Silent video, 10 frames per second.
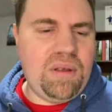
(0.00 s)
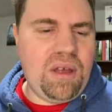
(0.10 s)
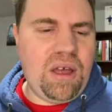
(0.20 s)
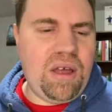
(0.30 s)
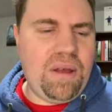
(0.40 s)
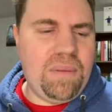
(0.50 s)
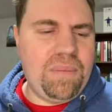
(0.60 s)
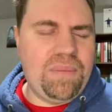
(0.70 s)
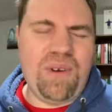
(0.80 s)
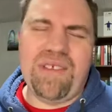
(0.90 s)

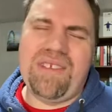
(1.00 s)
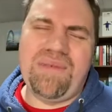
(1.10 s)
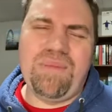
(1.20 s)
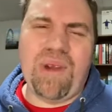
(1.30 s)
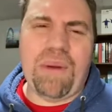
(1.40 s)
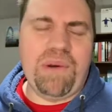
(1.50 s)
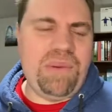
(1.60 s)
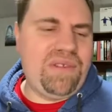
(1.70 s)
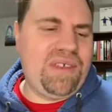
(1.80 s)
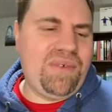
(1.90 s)
Well, Ram would have
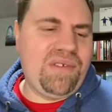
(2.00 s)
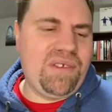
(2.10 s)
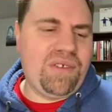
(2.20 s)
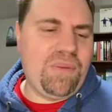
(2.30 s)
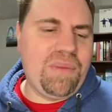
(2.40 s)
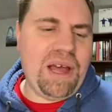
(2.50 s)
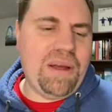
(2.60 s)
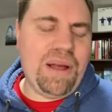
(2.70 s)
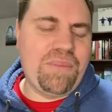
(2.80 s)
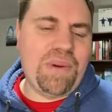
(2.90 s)
been 70s, so
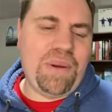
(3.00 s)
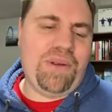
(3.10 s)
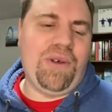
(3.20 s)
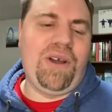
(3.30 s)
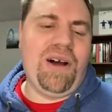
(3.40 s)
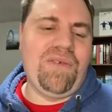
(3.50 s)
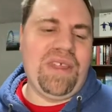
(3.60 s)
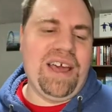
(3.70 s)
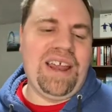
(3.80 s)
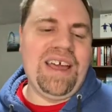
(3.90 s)
I'm probably totally off on
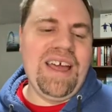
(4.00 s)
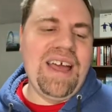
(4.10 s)
that.